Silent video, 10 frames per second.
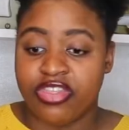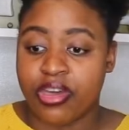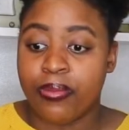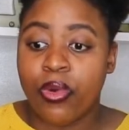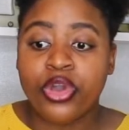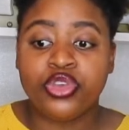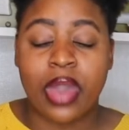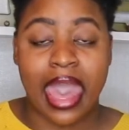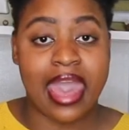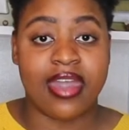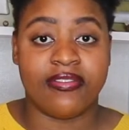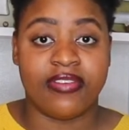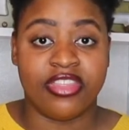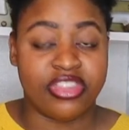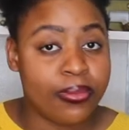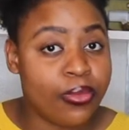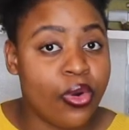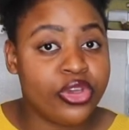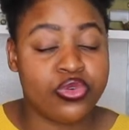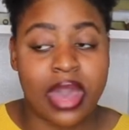the more you have the
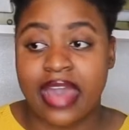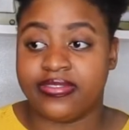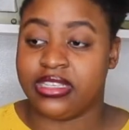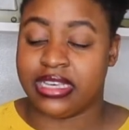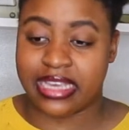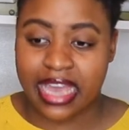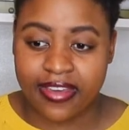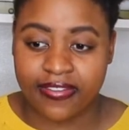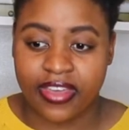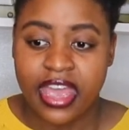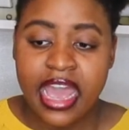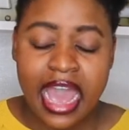more you have to give